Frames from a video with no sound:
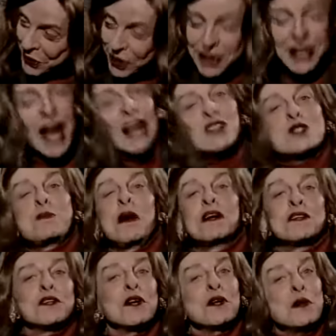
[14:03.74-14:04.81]
me, didn't yes, you, darling? I,
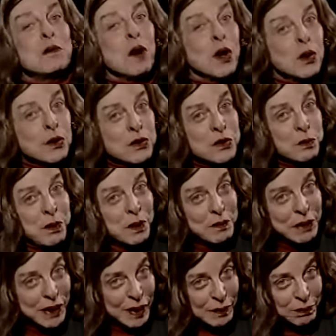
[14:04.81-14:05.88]
I, expected a limo
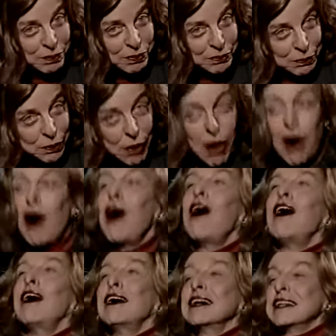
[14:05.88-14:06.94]
to pick me up. Oh, excuse
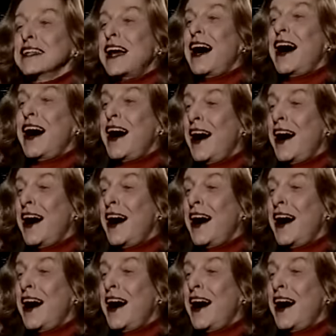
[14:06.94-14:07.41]
Wrong!